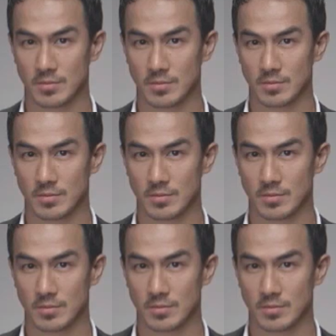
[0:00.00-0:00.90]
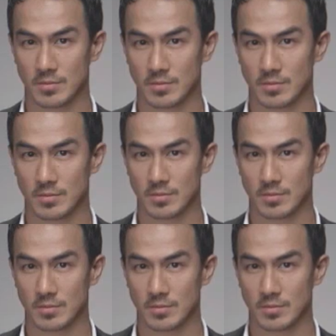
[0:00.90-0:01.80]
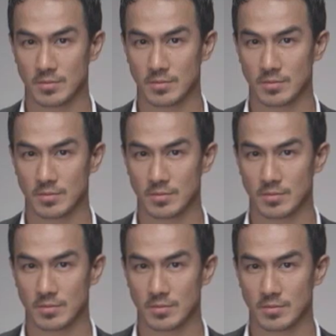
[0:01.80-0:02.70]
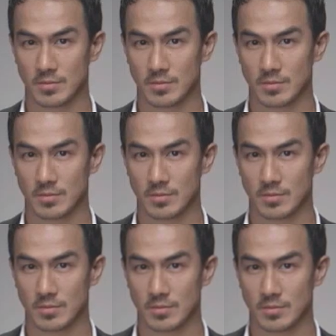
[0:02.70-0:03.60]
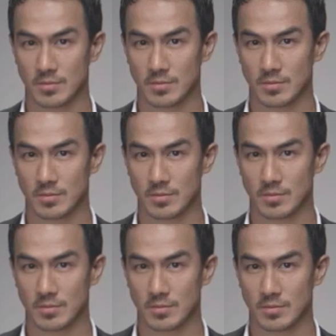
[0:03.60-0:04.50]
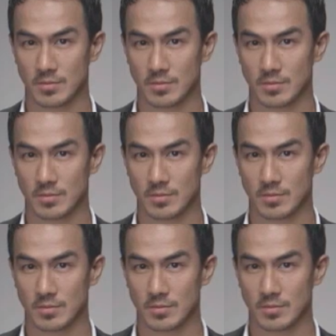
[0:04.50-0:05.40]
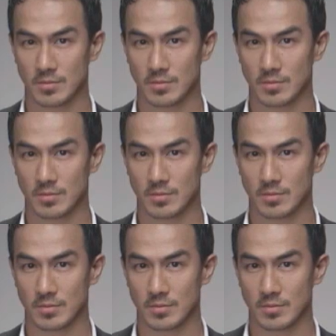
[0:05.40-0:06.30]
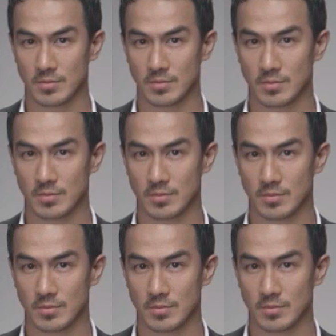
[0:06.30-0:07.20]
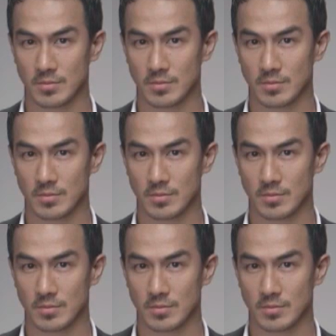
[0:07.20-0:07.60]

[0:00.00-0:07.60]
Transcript: [no speech]